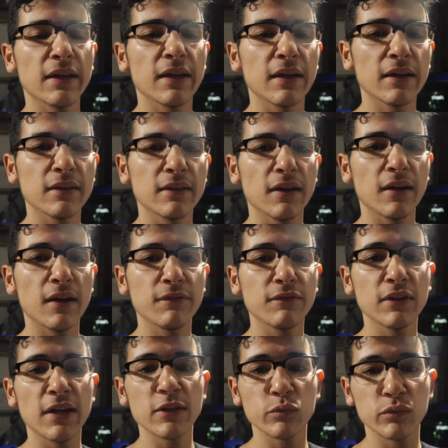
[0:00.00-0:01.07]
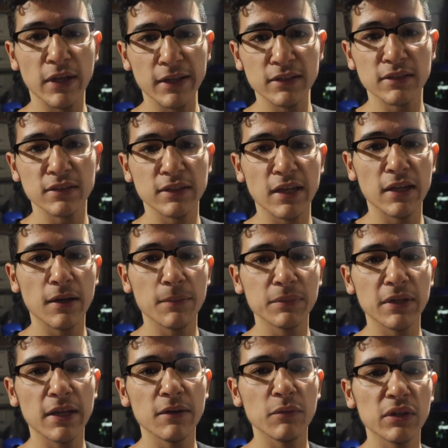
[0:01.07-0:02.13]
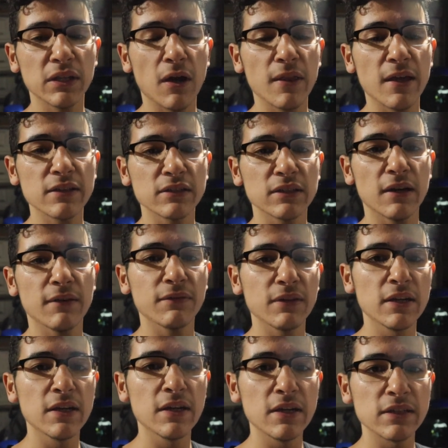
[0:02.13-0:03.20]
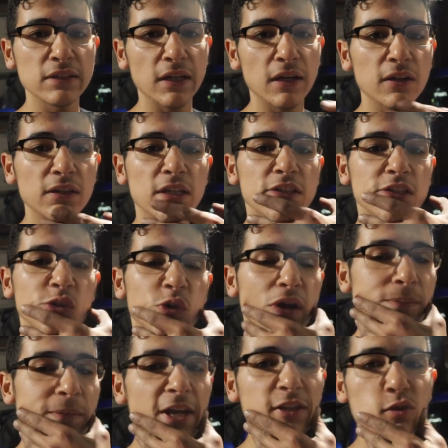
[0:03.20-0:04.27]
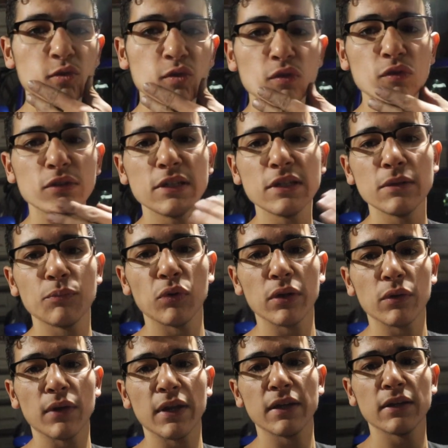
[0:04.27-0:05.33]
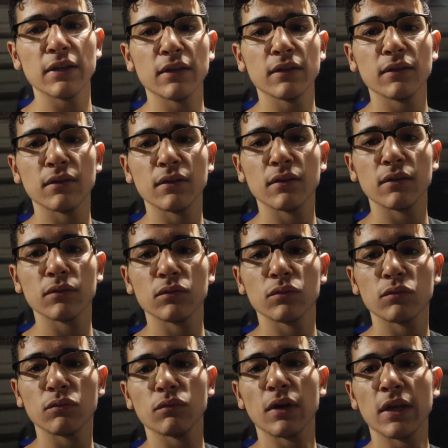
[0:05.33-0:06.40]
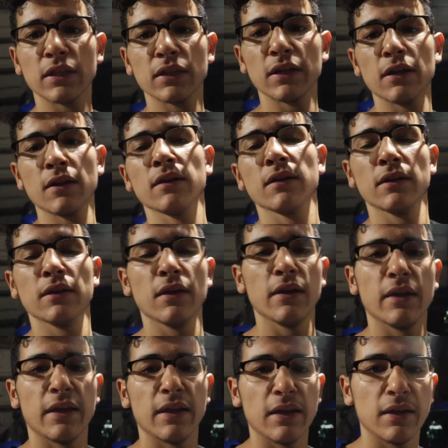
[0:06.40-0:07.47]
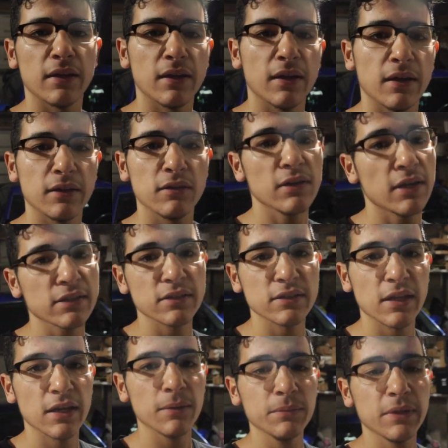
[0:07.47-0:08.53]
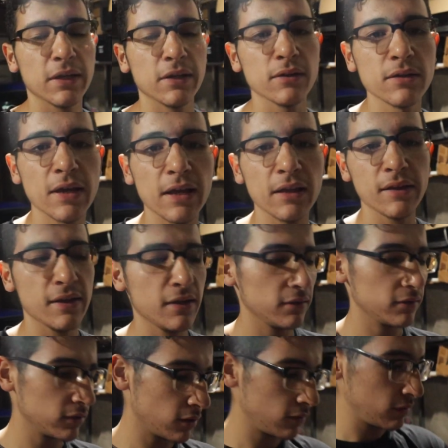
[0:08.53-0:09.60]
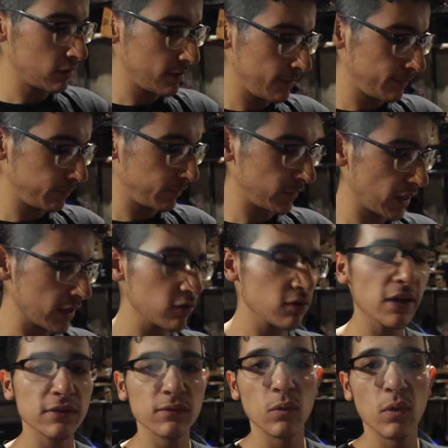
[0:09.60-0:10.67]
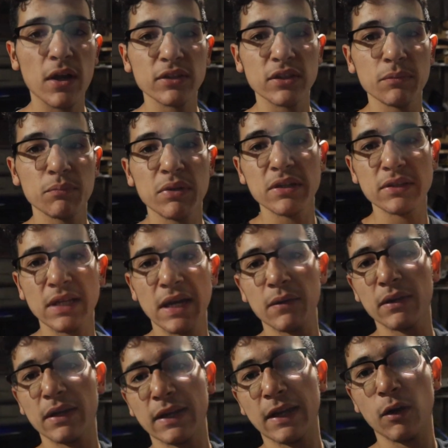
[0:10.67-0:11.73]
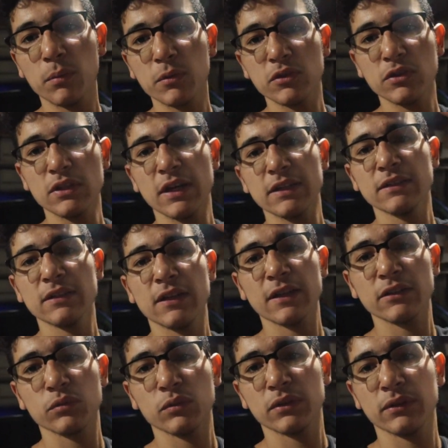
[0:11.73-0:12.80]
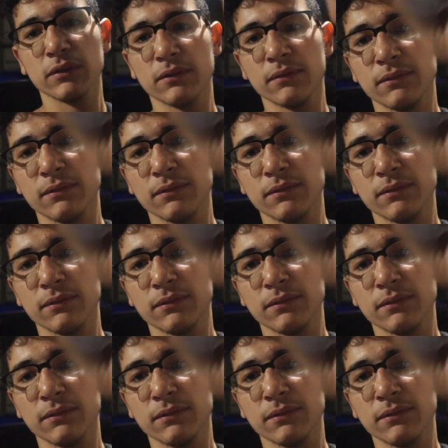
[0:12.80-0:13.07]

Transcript: And uh, if you guys would like to stay updated with all that stuff, check out the Instagram at 2gioz, put it right here, right there and uh, you guys stay updated daily. So um, thank you guys for watching. Peace out, and I hope to see you guys in the next one.